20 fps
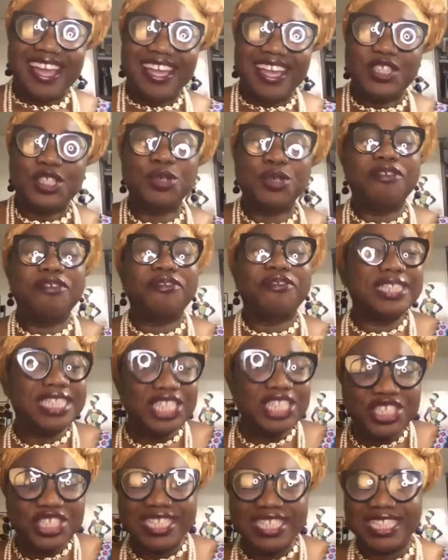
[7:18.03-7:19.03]
To a
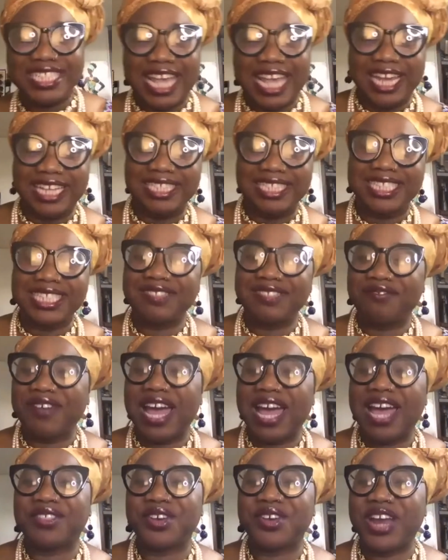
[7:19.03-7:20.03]
physician, scientist,
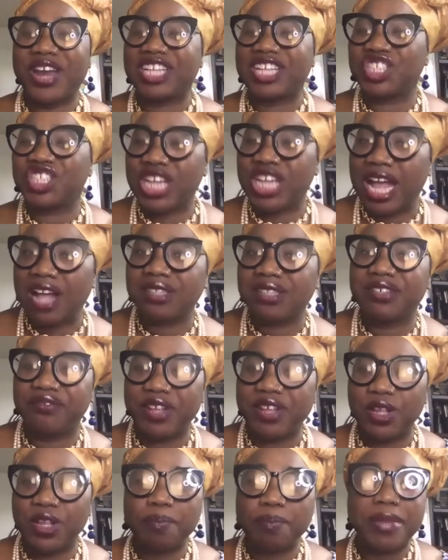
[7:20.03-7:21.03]
father, and child
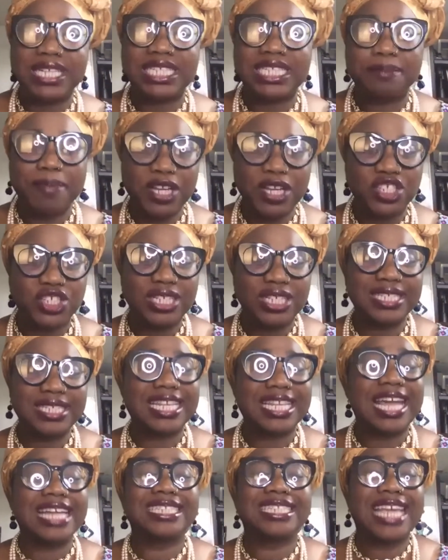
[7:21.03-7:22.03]
development specialist
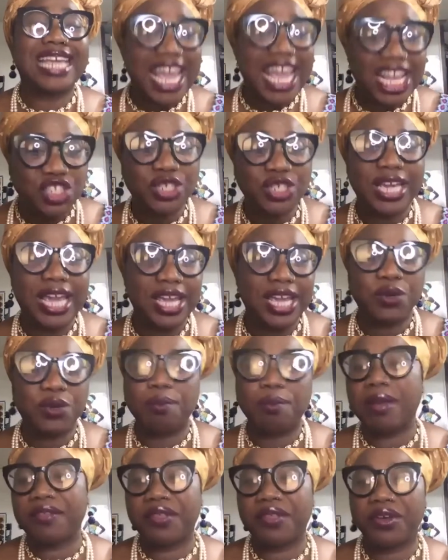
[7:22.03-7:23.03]
and educator
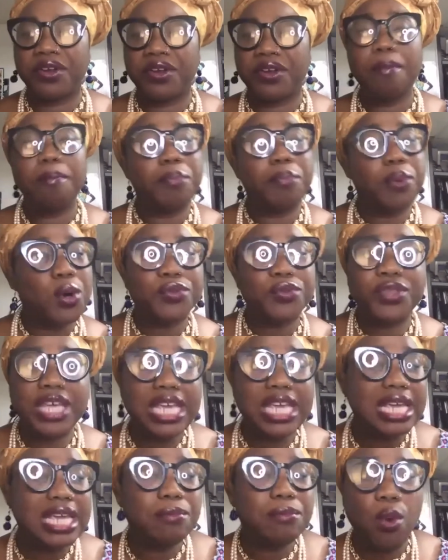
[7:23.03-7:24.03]
mother, both
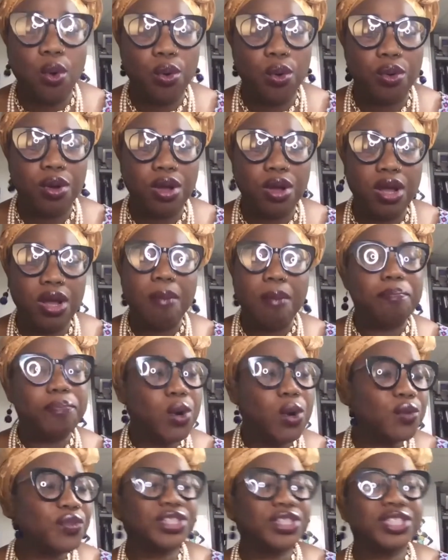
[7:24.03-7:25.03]
Igbo,
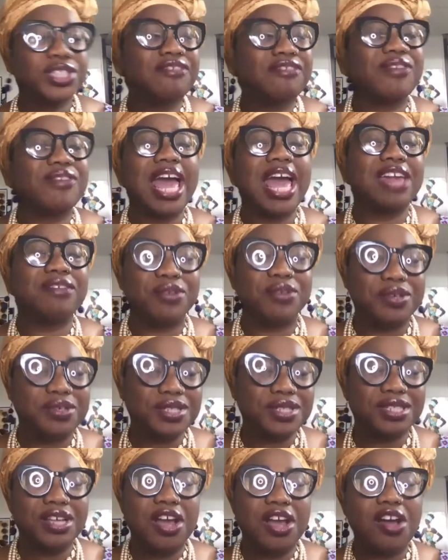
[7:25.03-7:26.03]
both
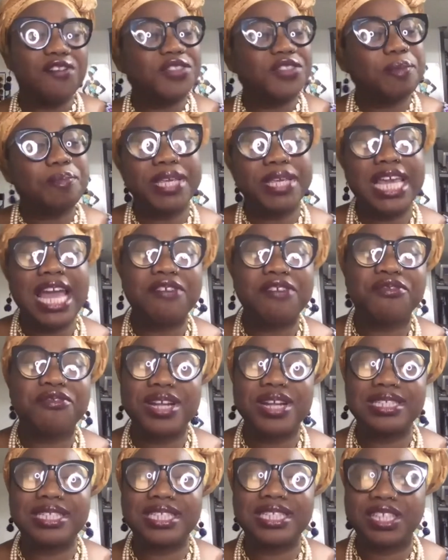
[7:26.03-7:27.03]
survivors of the
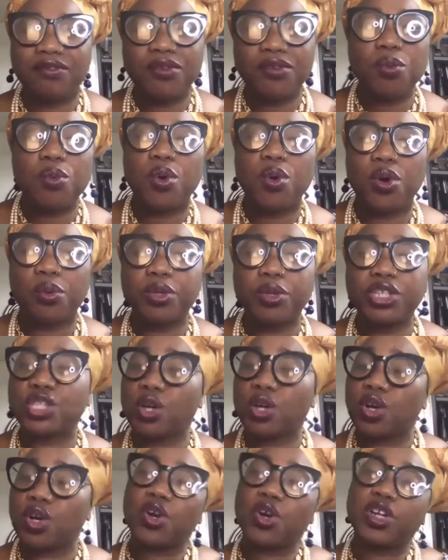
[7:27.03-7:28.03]
Biafran Civil War, which
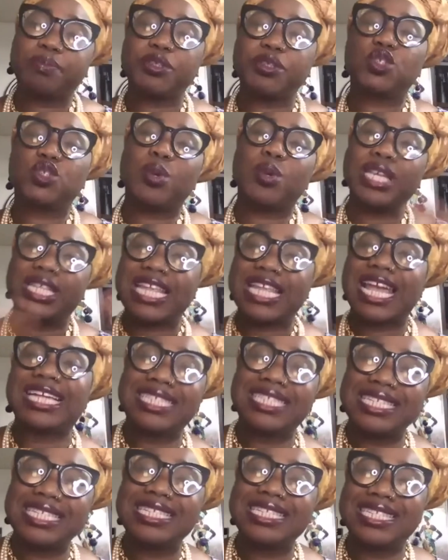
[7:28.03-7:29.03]
occurred between
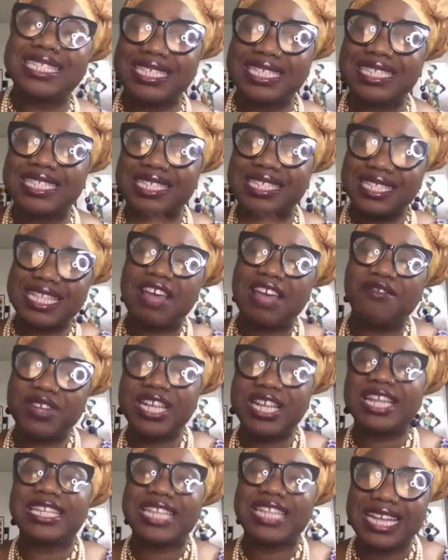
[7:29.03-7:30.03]
1967
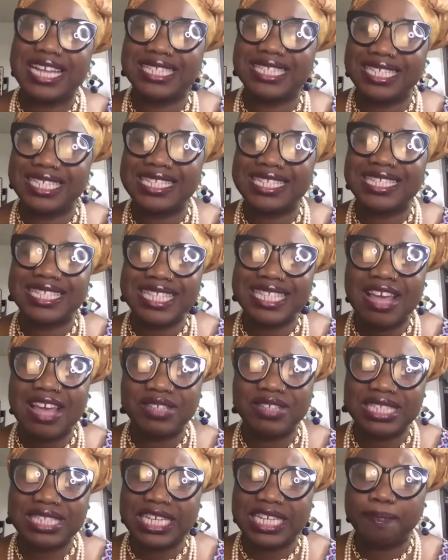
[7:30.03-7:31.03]
and
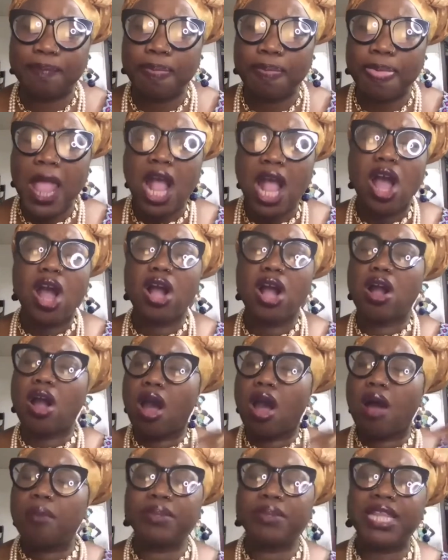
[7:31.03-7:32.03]
1970, a
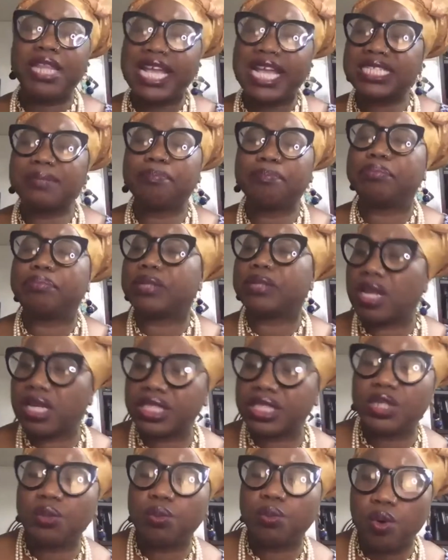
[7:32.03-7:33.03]
complex,
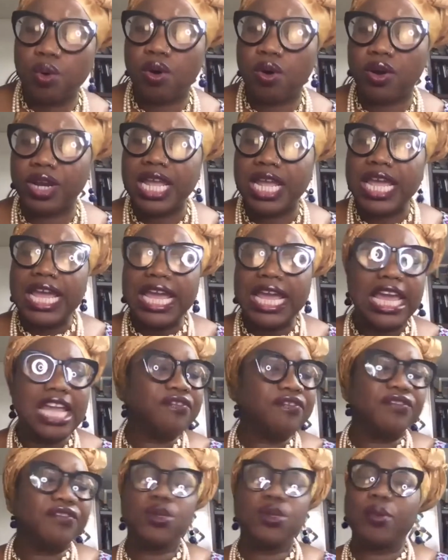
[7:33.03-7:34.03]
bloody war
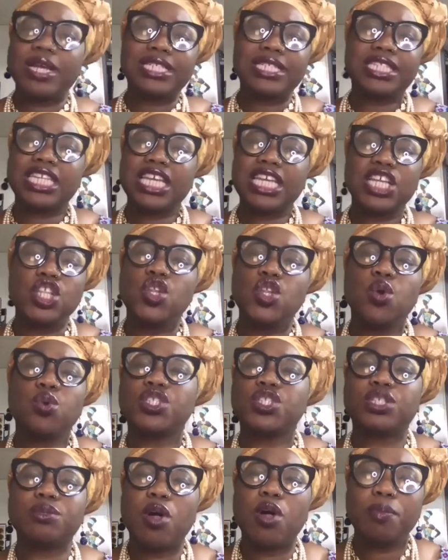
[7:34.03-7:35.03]
influenced in no
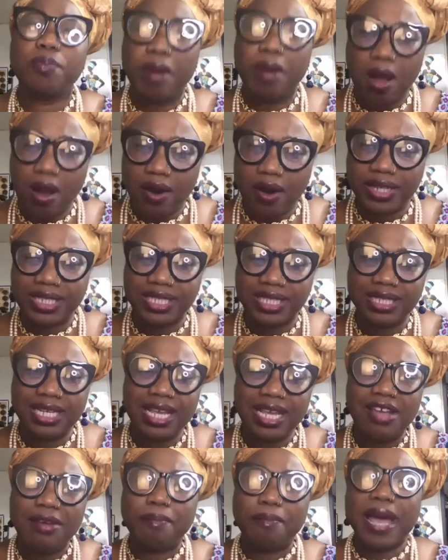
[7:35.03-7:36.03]
small part
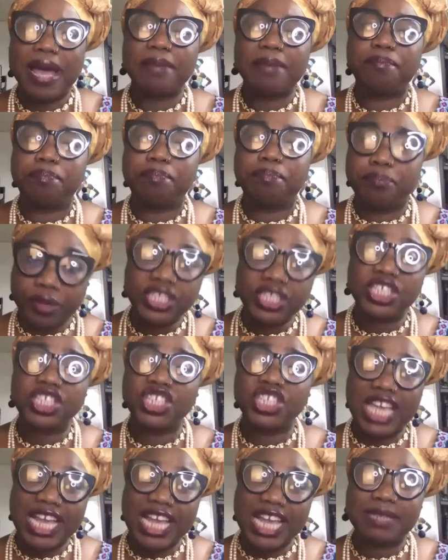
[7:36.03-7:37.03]
by
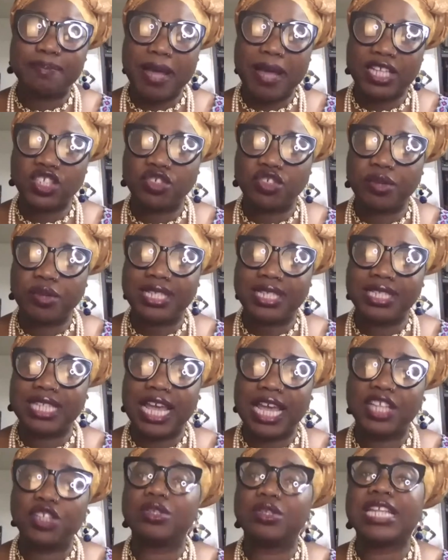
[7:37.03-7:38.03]
British expatriates
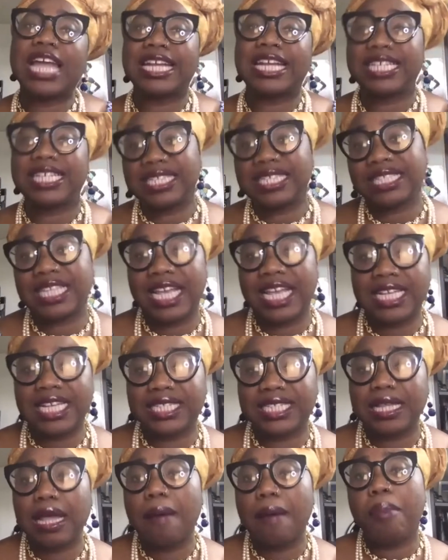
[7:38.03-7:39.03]
and United States
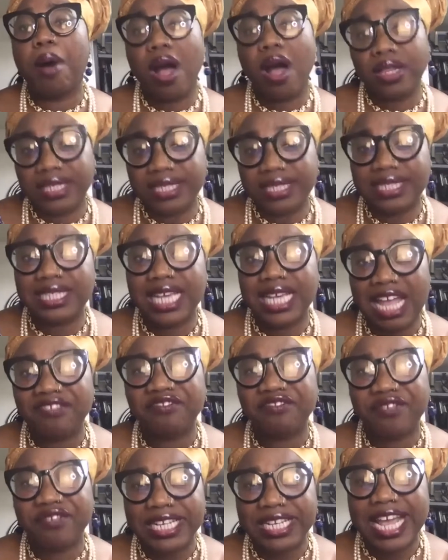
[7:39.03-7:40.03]
policy and
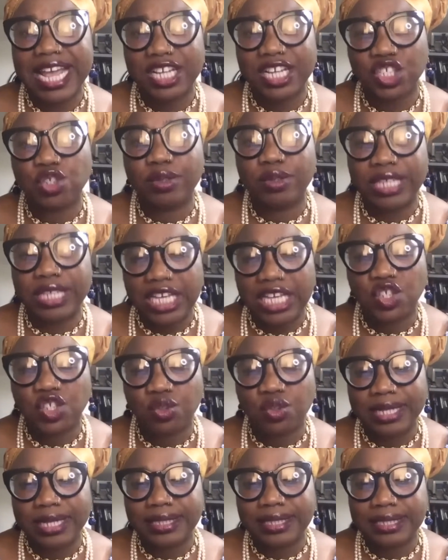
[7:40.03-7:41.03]
financial
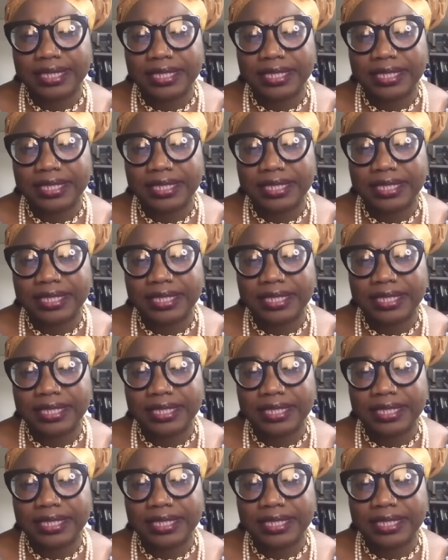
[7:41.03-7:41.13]
interests.